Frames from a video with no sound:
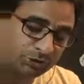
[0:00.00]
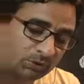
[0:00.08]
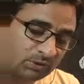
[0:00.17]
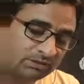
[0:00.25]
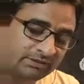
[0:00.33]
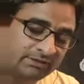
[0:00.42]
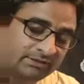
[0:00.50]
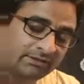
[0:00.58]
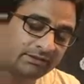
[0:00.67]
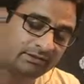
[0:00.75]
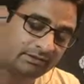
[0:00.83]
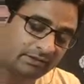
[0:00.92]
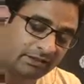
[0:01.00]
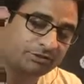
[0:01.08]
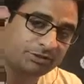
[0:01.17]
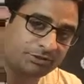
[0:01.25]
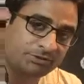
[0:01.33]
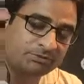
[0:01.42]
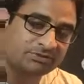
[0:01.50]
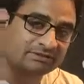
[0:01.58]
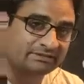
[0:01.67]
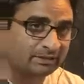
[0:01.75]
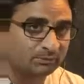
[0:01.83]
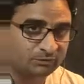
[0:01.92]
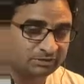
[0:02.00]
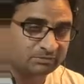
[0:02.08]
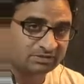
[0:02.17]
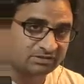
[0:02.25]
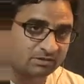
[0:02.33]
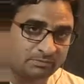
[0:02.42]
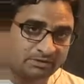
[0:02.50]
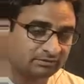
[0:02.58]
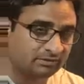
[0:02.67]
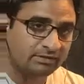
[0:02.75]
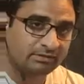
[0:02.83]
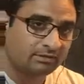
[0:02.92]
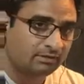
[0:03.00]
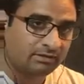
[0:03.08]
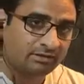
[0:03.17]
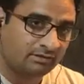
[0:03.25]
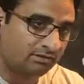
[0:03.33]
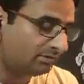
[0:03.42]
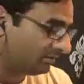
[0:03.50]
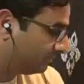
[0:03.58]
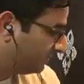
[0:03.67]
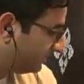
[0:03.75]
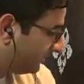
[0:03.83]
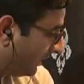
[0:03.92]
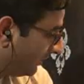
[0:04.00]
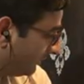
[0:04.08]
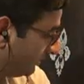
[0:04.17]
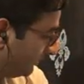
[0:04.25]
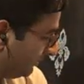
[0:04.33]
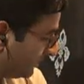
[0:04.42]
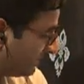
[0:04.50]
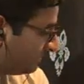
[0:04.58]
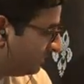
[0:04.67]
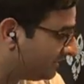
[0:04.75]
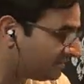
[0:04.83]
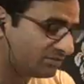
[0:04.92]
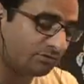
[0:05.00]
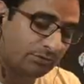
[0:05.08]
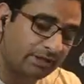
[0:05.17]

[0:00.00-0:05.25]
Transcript: surely introduce them with Mr. Bingley. But Mrs. Bennet's